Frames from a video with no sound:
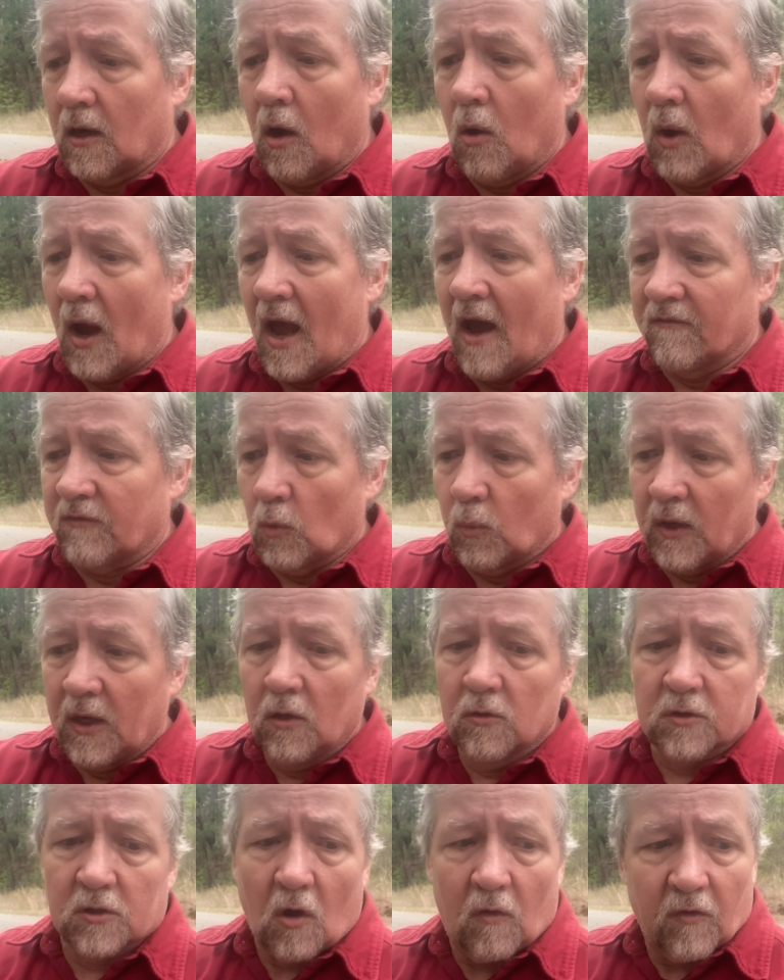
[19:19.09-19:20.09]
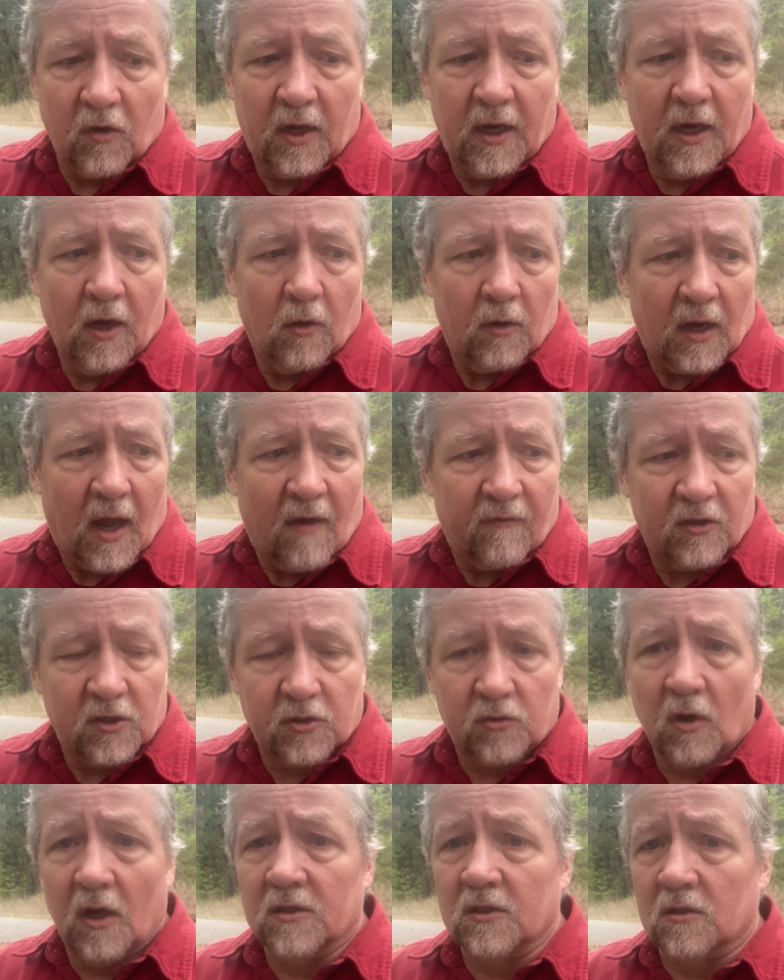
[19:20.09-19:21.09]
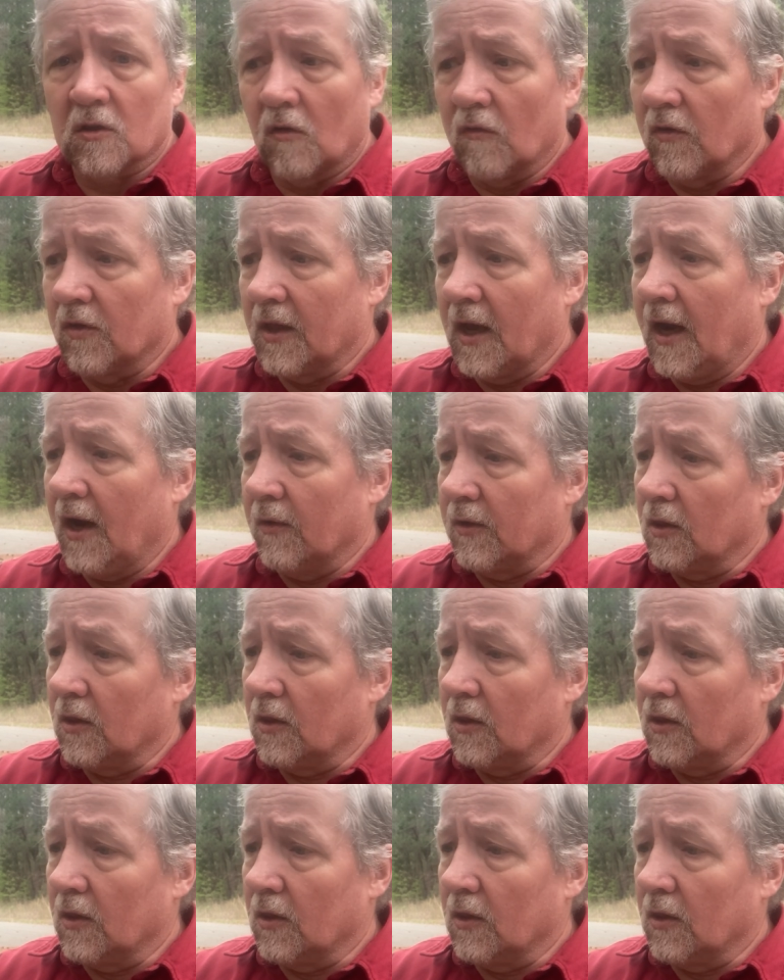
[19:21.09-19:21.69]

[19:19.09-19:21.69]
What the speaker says: I have the wheels over here and I have the struts over there,